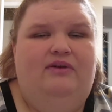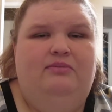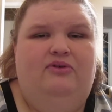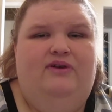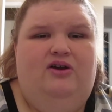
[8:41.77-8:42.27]

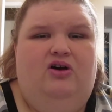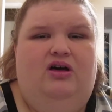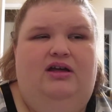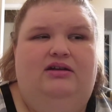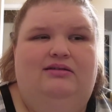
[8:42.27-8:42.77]
and moving
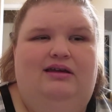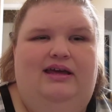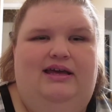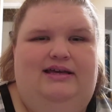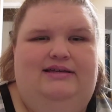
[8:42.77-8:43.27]
on
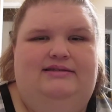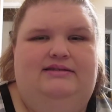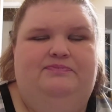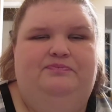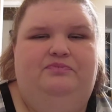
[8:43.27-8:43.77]
is